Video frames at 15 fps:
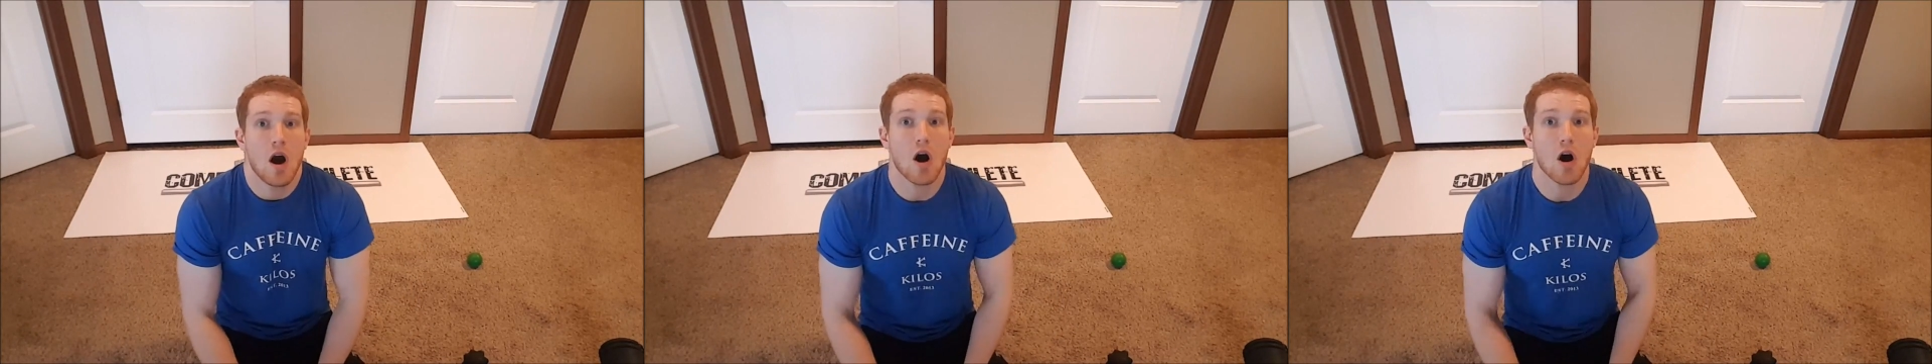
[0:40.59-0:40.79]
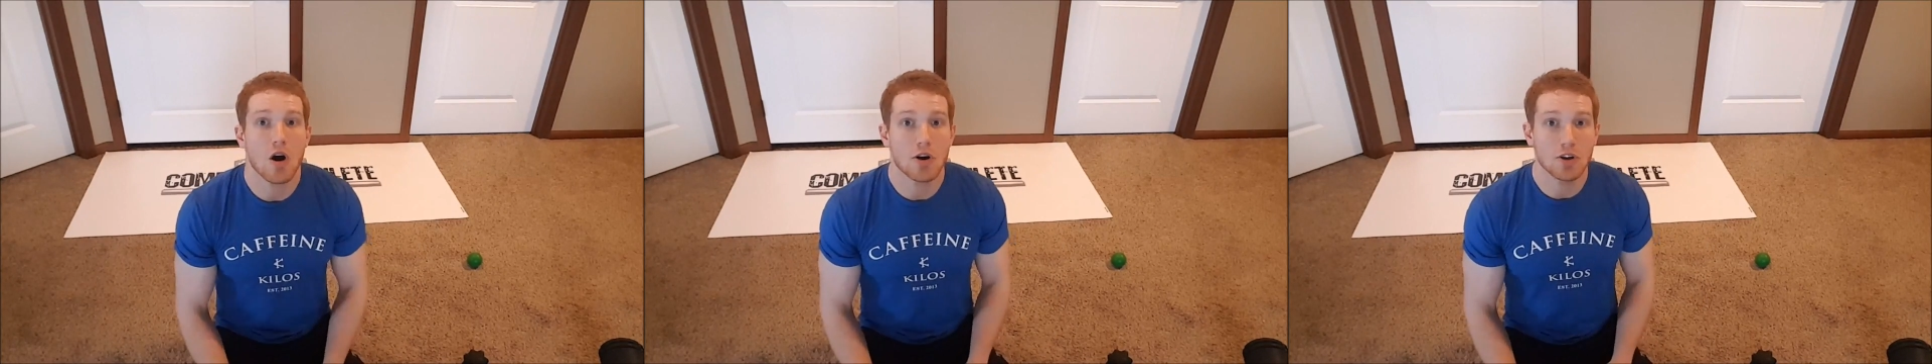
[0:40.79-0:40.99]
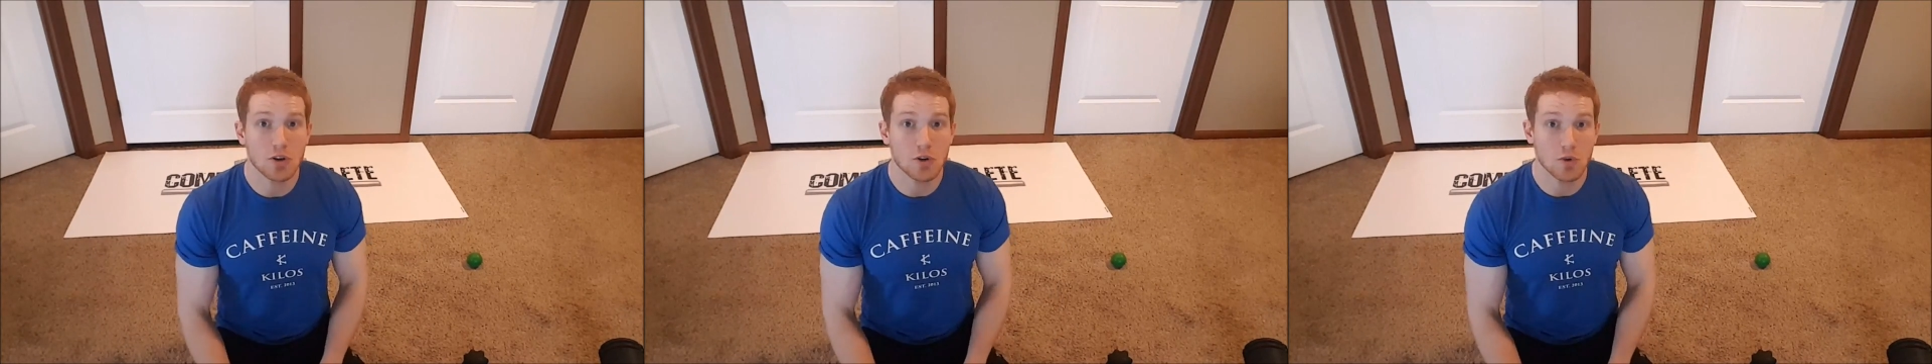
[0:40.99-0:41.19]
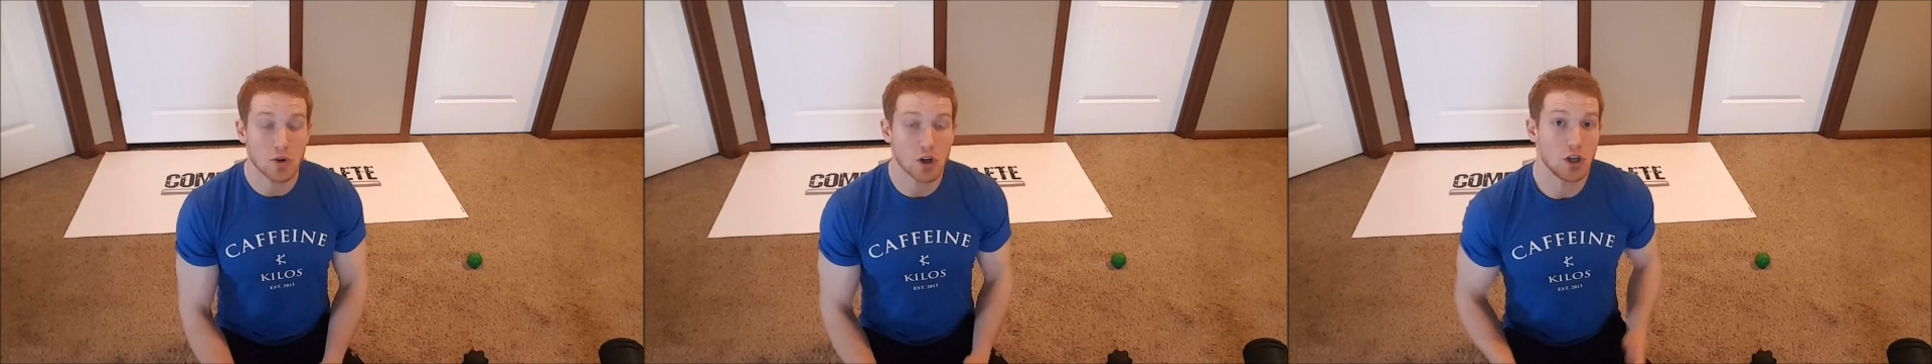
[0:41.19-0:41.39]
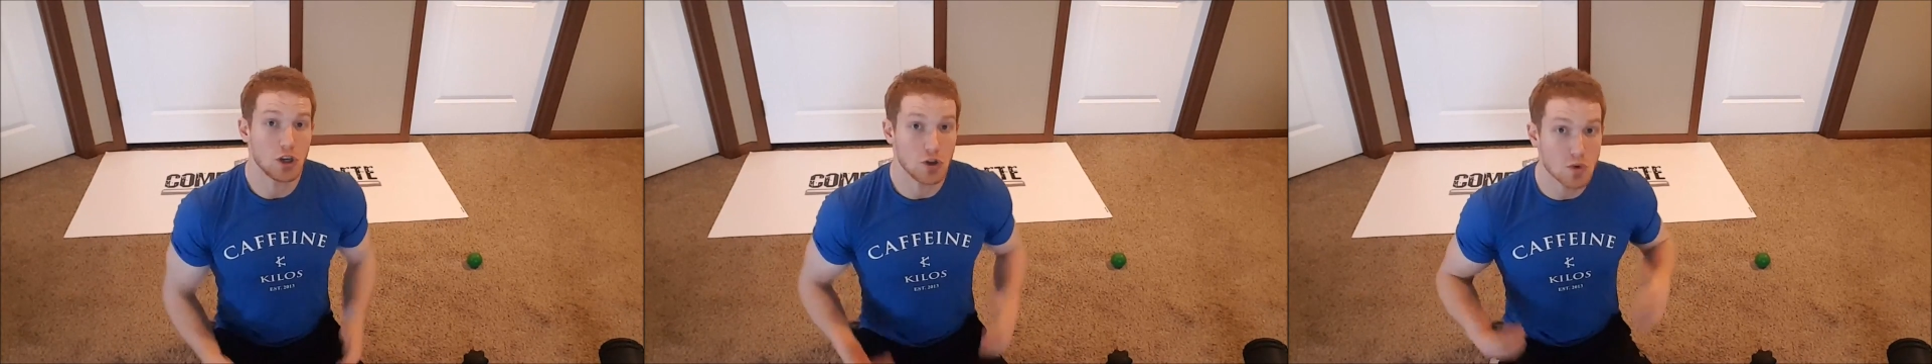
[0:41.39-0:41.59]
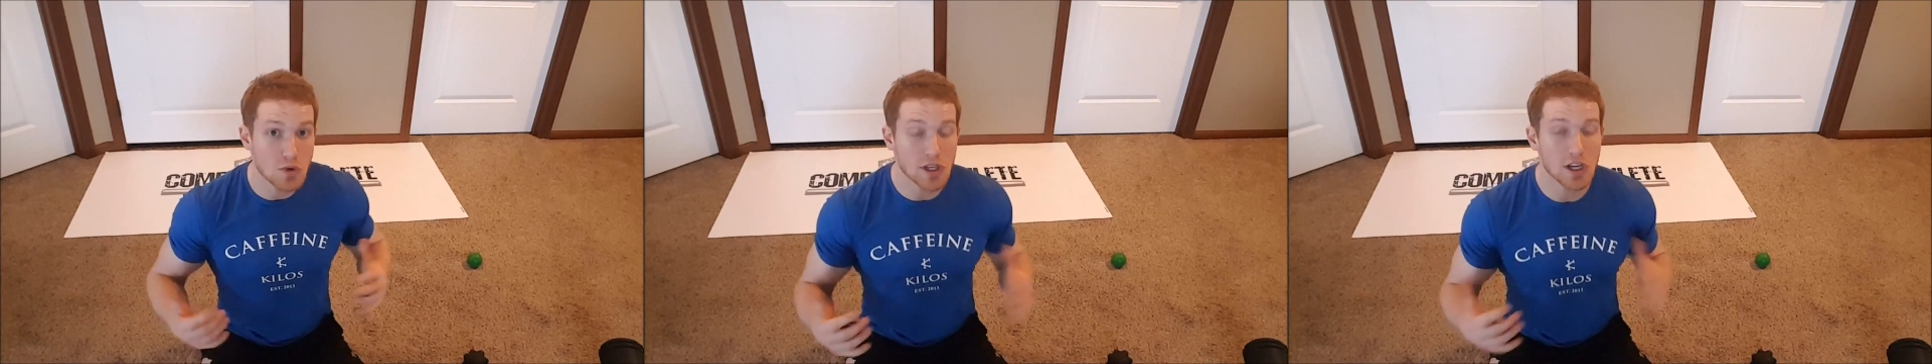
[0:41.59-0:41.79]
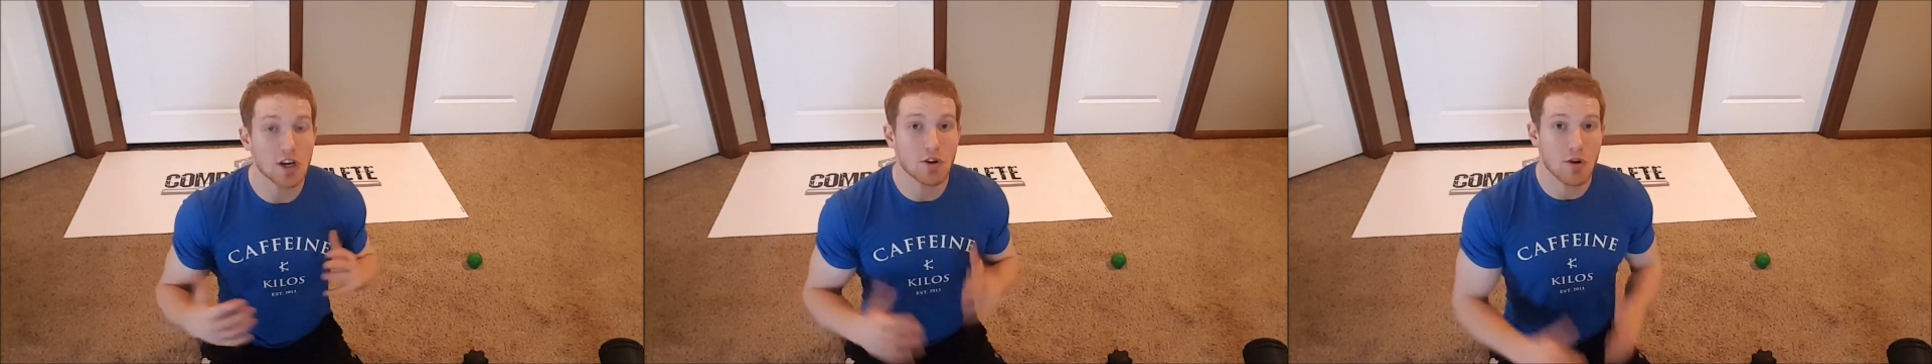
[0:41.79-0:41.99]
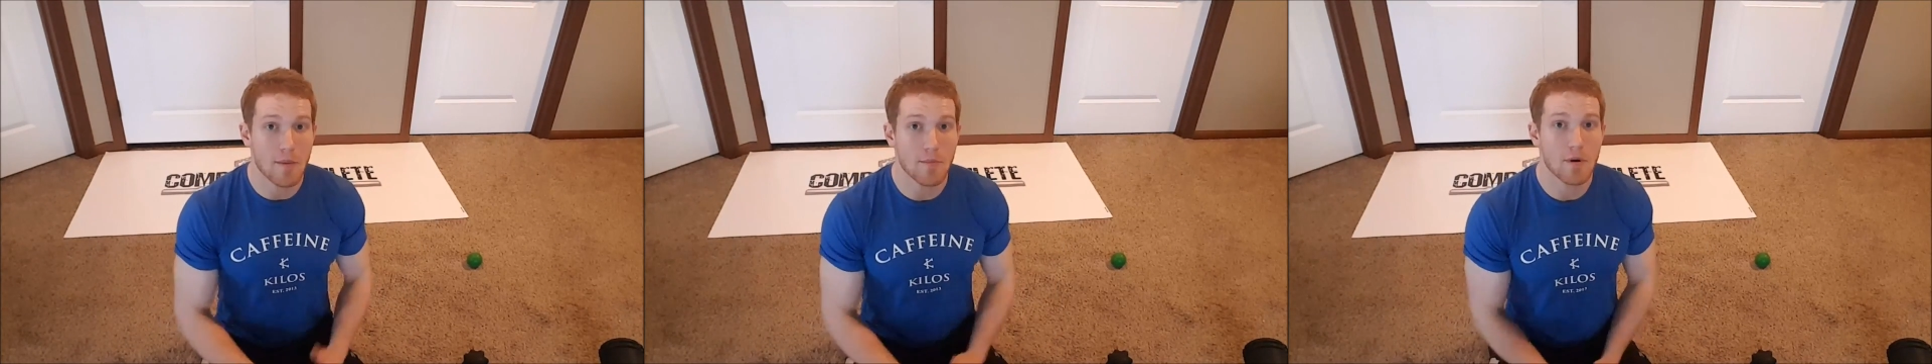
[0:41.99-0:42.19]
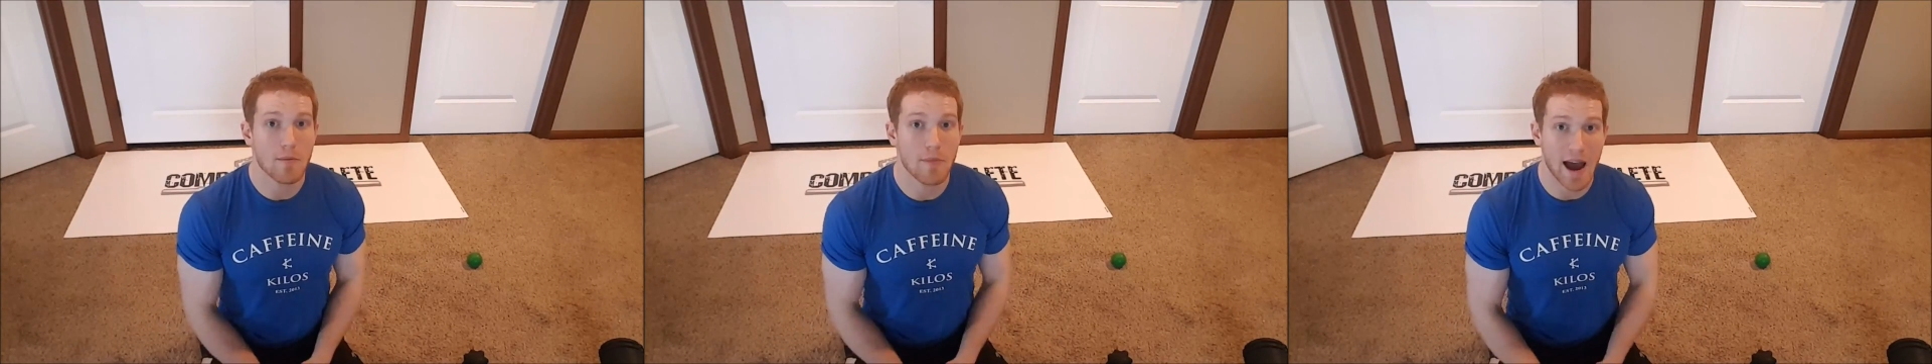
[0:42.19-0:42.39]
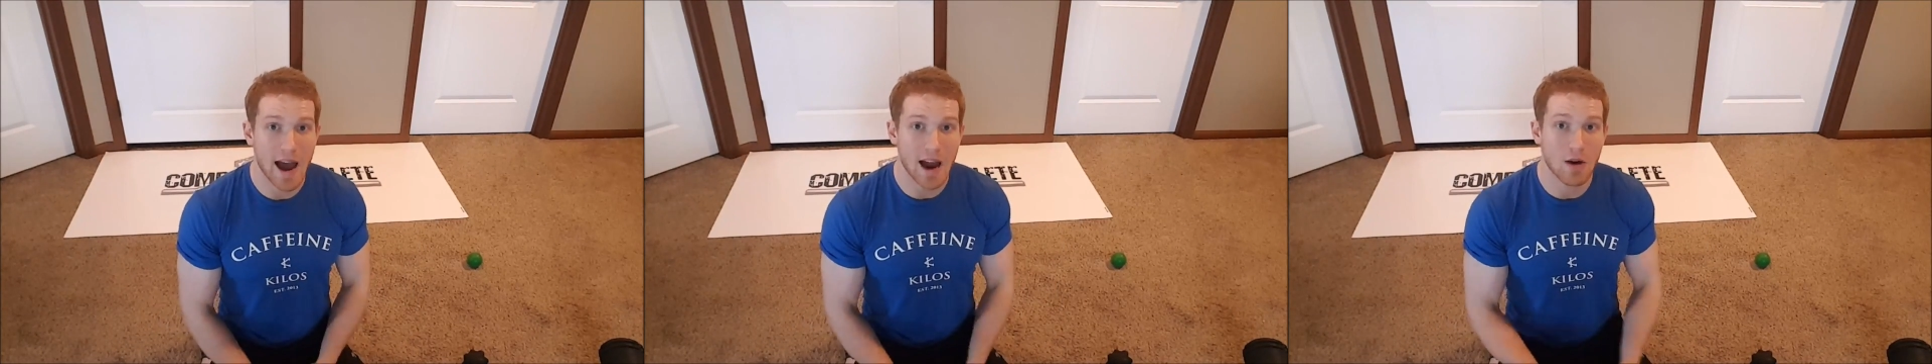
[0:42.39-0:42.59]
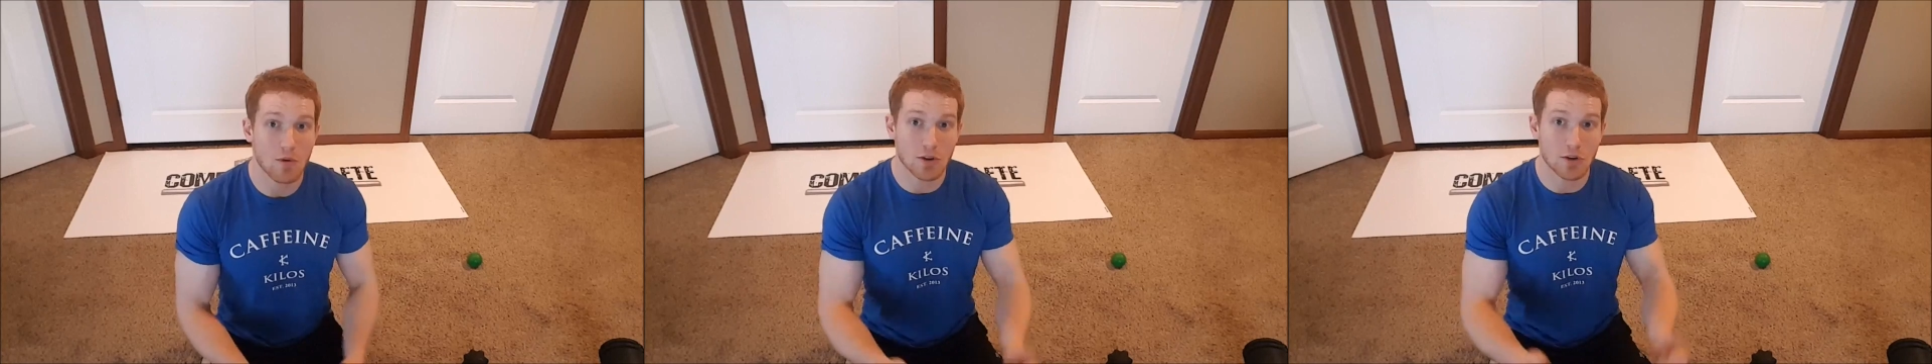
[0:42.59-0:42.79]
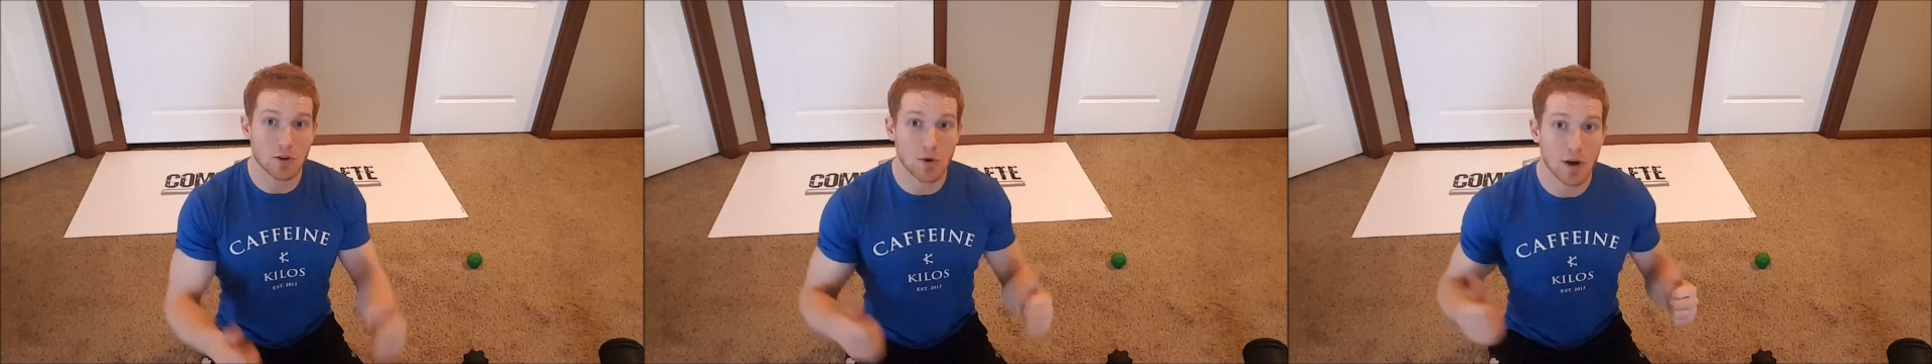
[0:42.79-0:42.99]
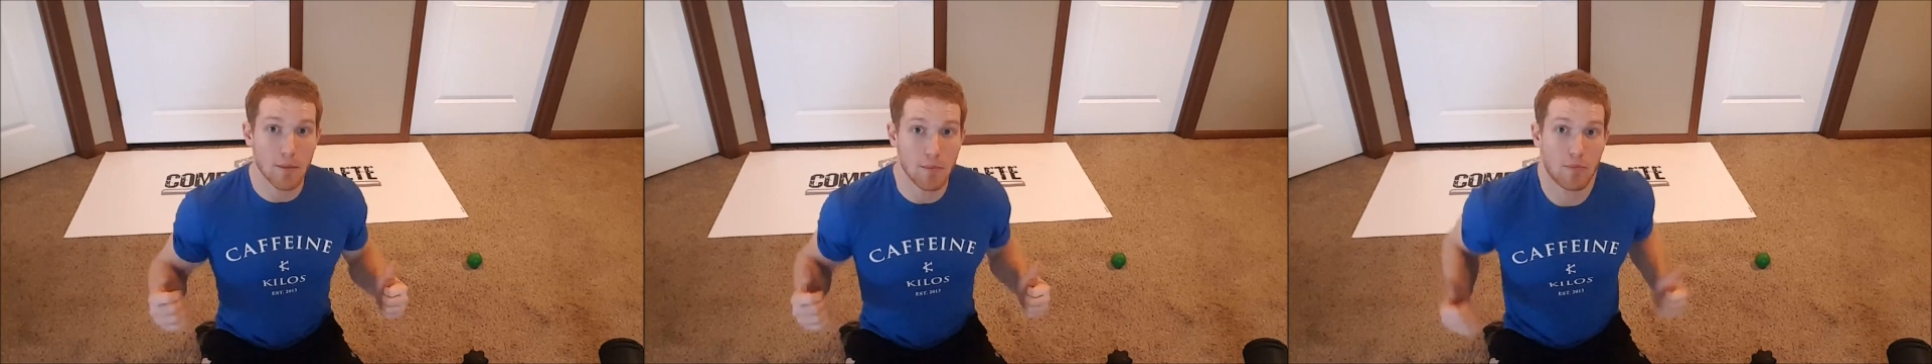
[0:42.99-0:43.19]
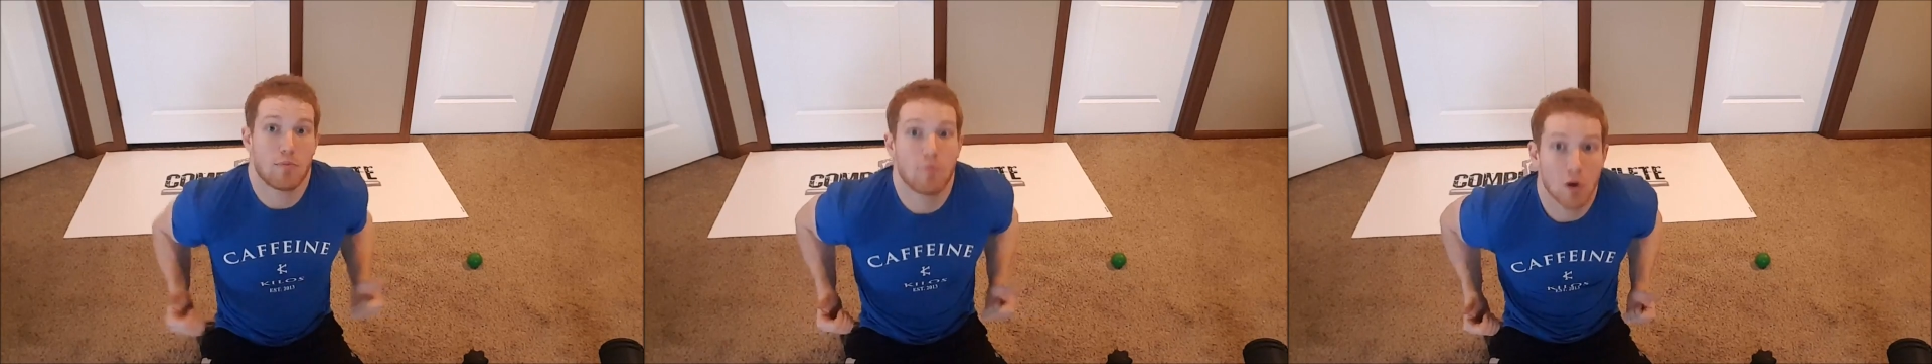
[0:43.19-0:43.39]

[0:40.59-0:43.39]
Are you using your upper back when you're doing a